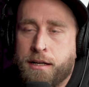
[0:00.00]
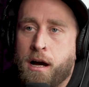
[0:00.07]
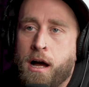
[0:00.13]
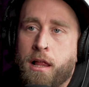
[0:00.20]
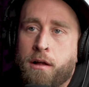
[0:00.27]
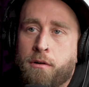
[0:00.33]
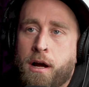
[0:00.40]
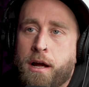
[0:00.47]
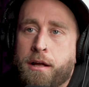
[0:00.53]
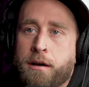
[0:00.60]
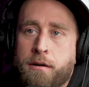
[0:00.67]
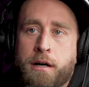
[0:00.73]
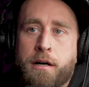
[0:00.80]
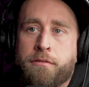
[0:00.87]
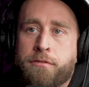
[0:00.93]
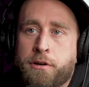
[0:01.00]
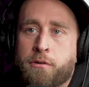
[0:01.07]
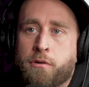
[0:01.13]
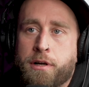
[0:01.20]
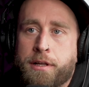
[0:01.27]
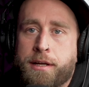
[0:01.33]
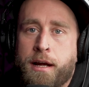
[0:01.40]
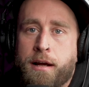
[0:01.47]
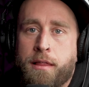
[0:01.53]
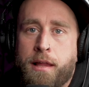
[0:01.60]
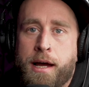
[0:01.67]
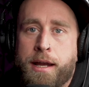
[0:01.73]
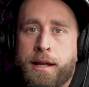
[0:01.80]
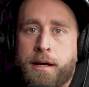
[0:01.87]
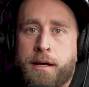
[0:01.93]
Colorado over North
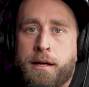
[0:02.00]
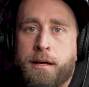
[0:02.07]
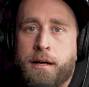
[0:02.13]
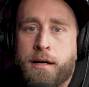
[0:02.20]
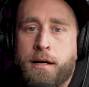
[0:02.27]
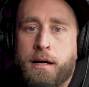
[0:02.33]
Carolina.